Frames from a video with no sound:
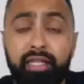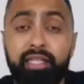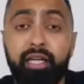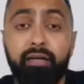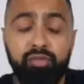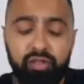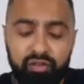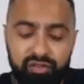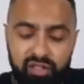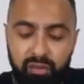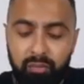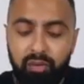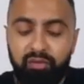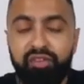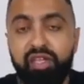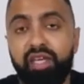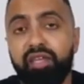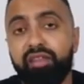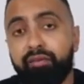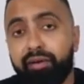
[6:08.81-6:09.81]
In terms of some of
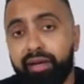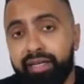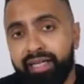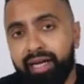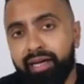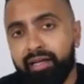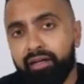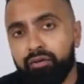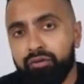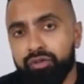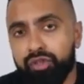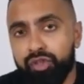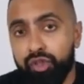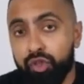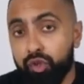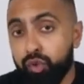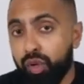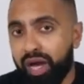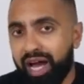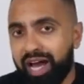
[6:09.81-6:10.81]
the other internals, you
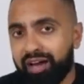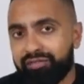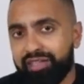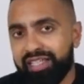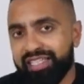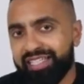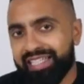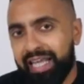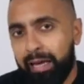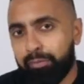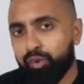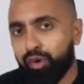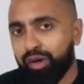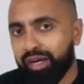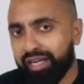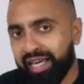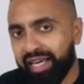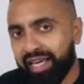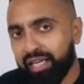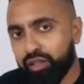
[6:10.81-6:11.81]
do have the
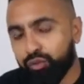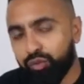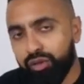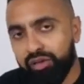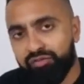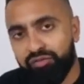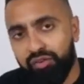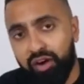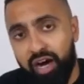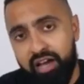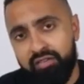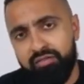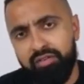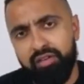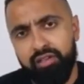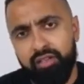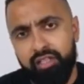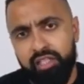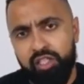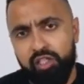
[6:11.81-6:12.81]
Snapdragon 835,
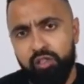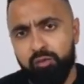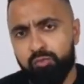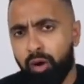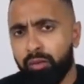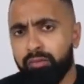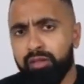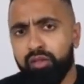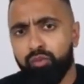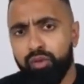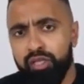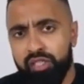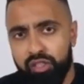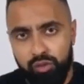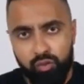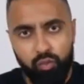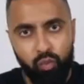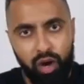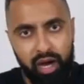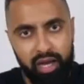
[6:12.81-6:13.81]
and this is probably the
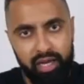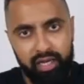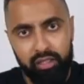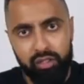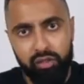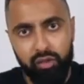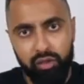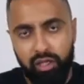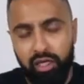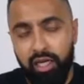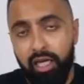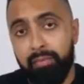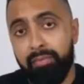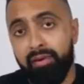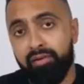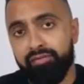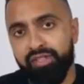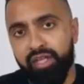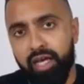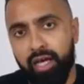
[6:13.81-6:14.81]
reason why it took a little
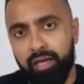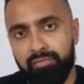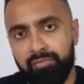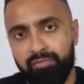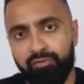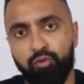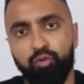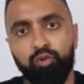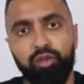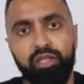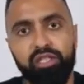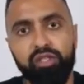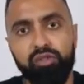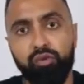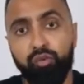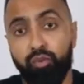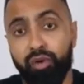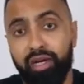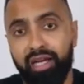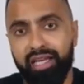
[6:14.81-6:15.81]
bit of time for this to
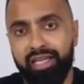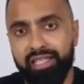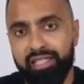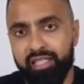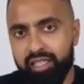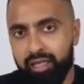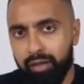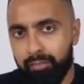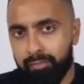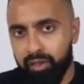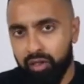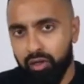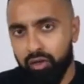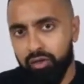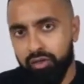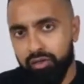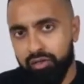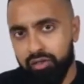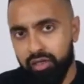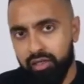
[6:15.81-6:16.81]
release,
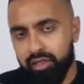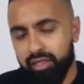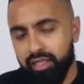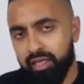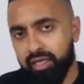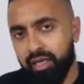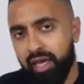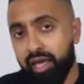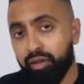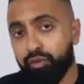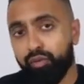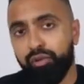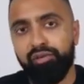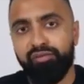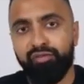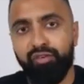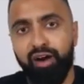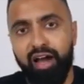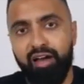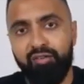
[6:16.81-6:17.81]
because the
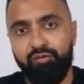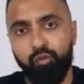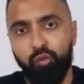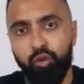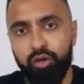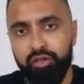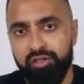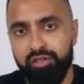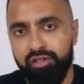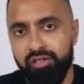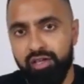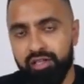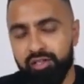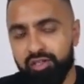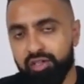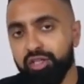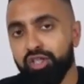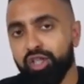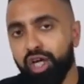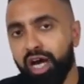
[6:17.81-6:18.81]
835 was in
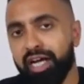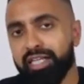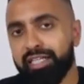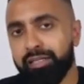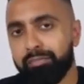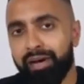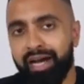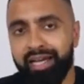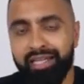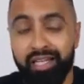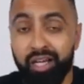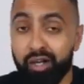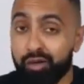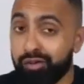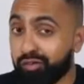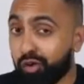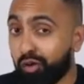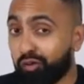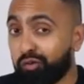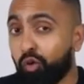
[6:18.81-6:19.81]
such high demand.
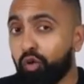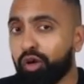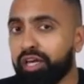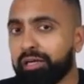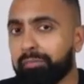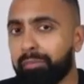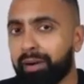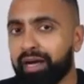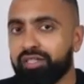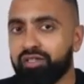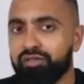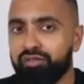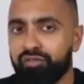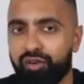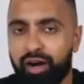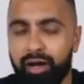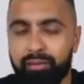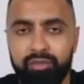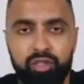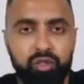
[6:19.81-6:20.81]
You've got 4 gigabytes of
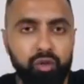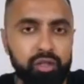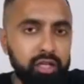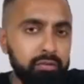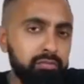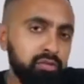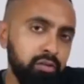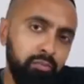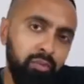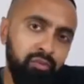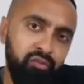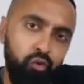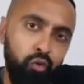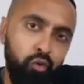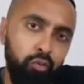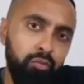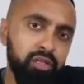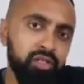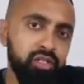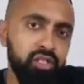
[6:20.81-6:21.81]
RAM, so in terms of
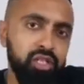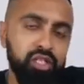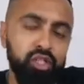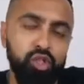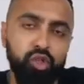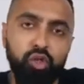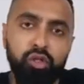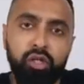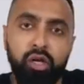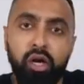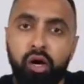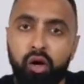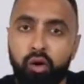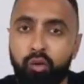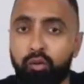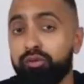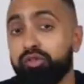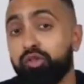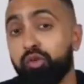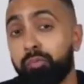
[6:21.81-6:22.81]
performance, it should
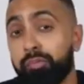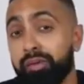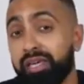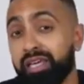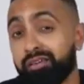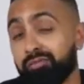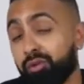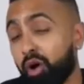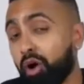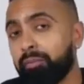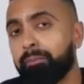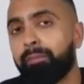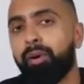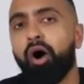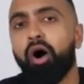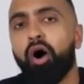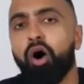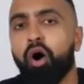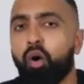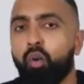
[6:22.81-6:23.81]
also be on
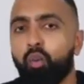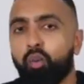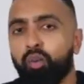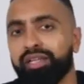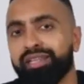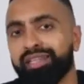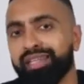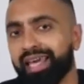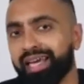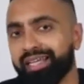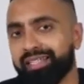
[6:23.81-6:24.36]
par with the